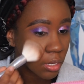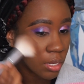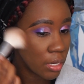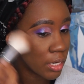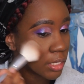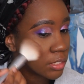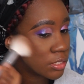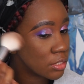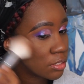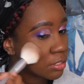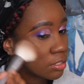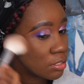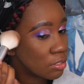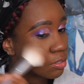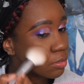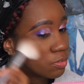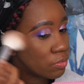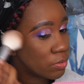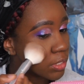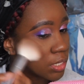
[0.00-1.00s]
And I
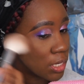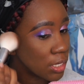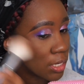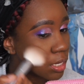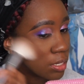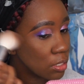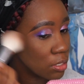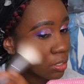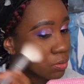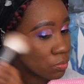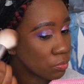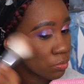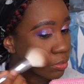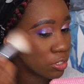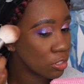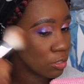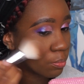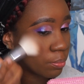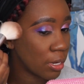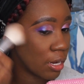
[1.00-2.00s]
still feel like I look
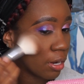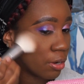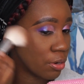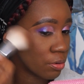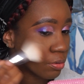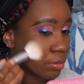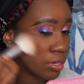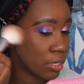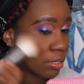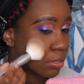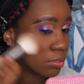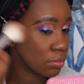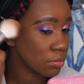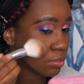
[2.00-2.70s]
real powdery.